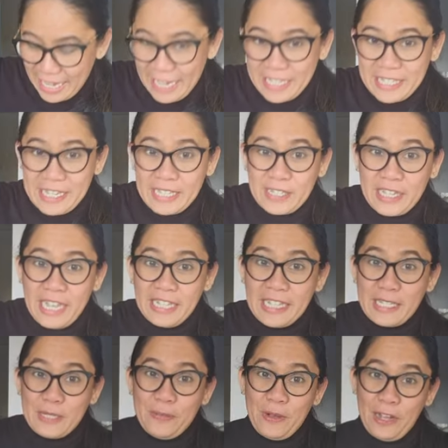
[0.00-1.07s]
It's, it's, it's a
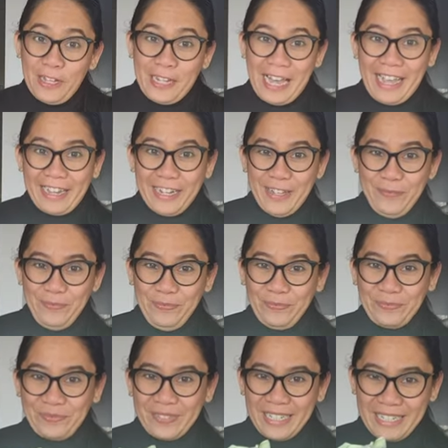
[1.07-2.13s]
small item,
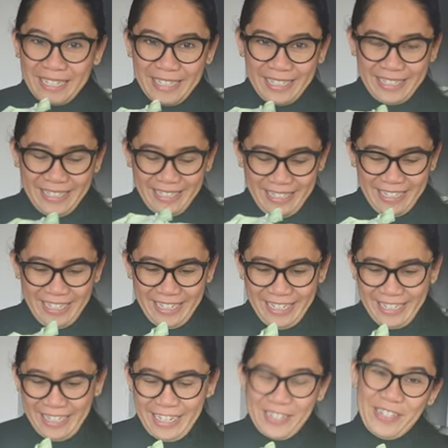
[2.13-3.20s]

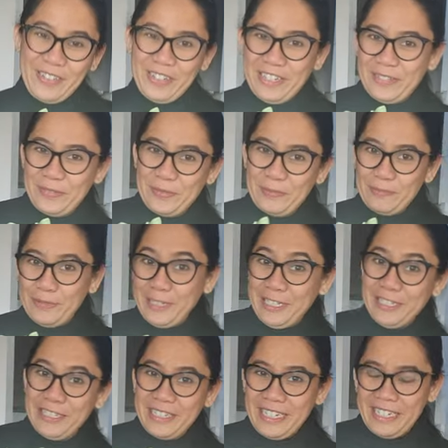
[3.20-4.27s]
I guess you have a
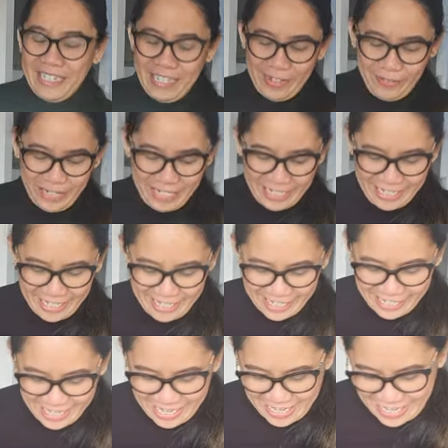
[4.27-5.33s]
pretty good idea what it
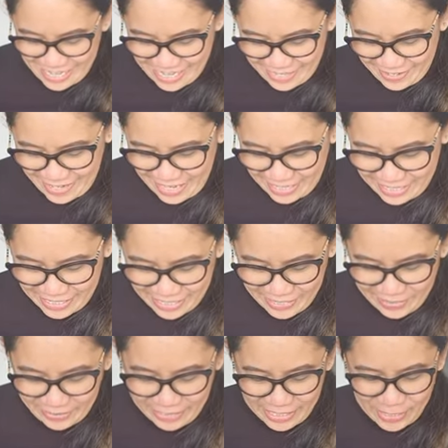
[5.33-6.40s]
is. All right,
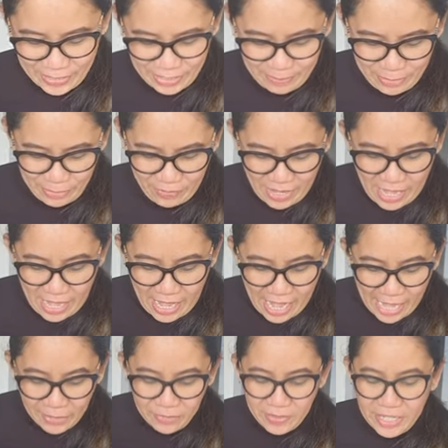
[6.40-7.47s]
so let's remove,
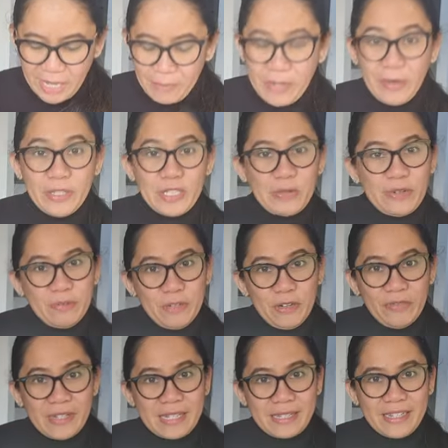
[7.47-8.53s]
I don't think I'm going to
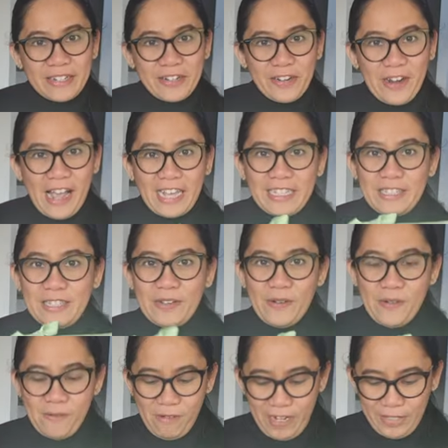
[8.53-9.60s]
remove the sticker. I
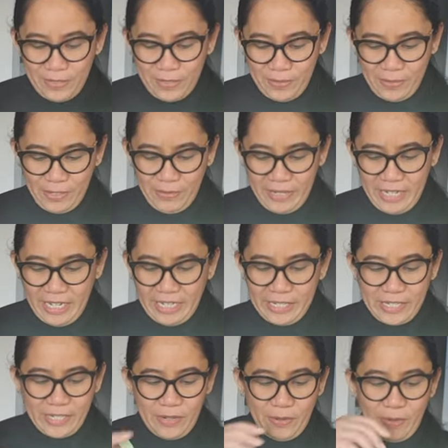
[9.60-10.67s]
don't want to ruin it.
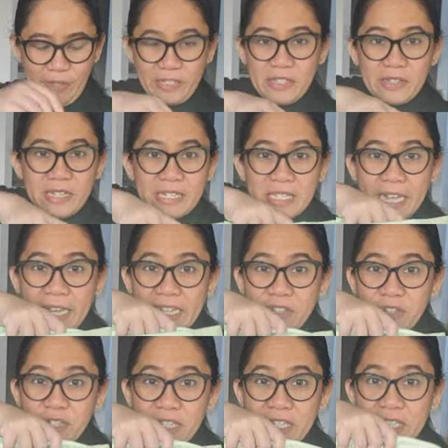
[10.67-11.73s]
So as you can see, I can
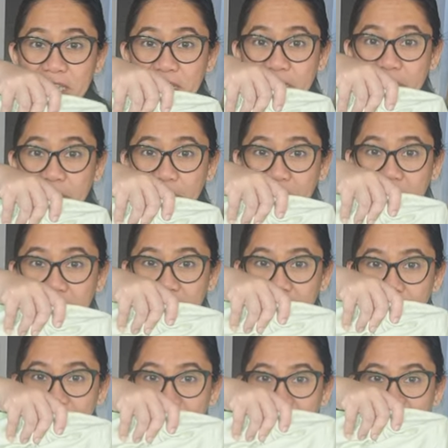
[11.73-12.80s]
just slip it
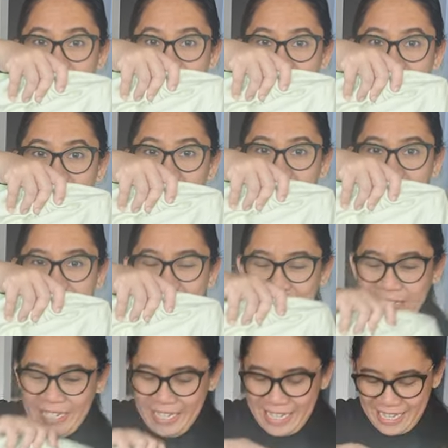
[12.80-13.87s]
right out.
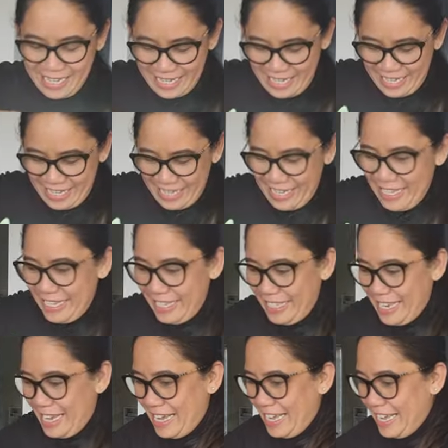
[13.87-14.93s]
Okay,
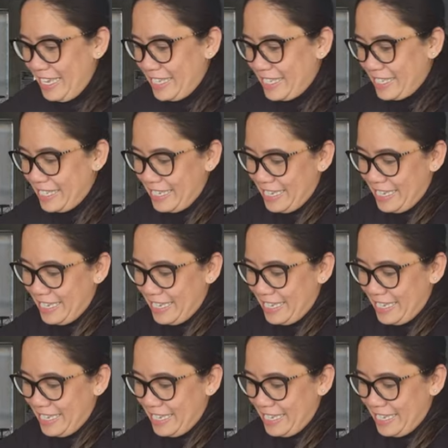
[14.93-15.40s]
nice.